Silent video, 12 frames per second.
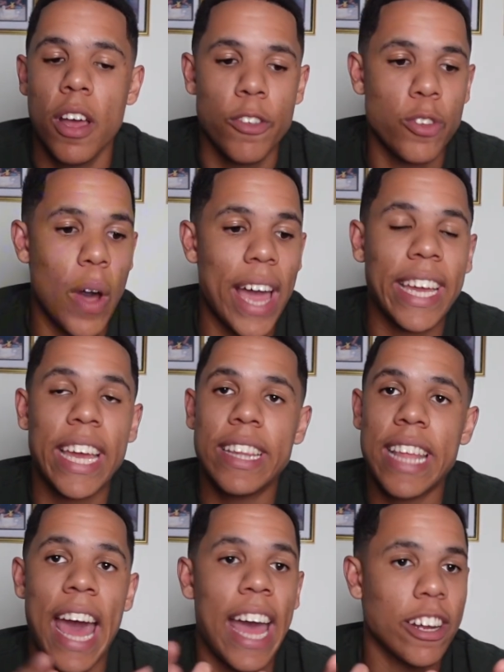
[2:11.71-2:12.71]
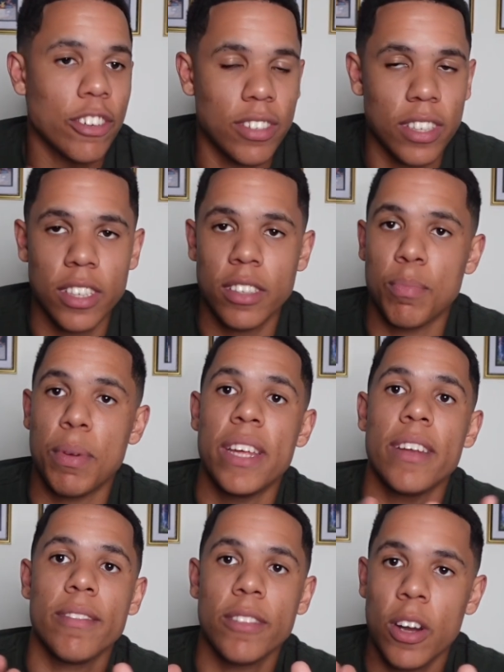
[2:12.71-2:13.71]
So I get the accuracy has
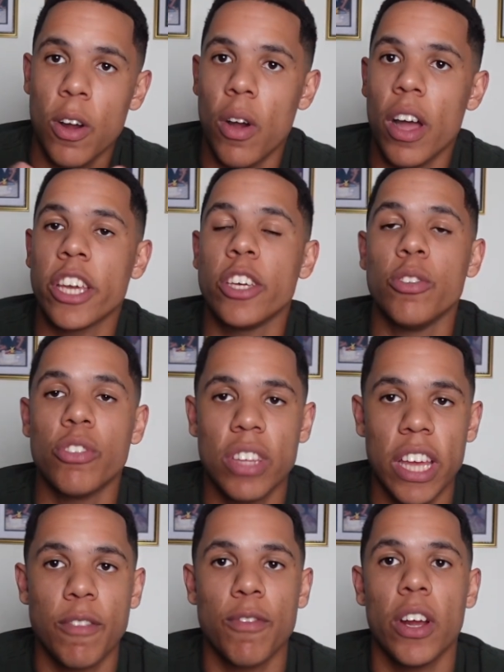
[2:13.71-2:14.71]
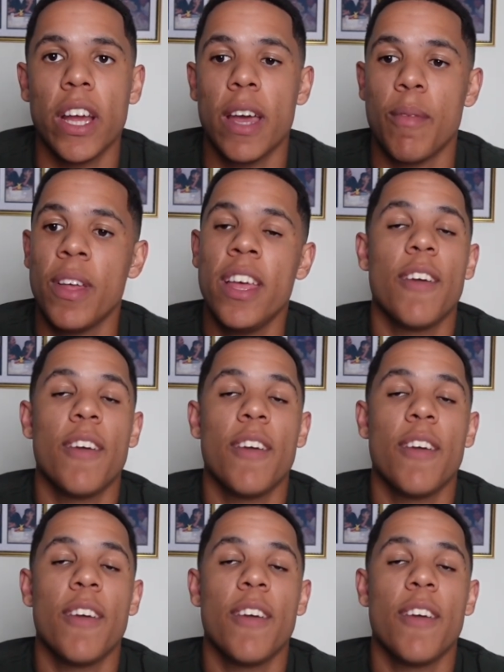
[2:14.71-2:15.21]
been, a huge thing for him.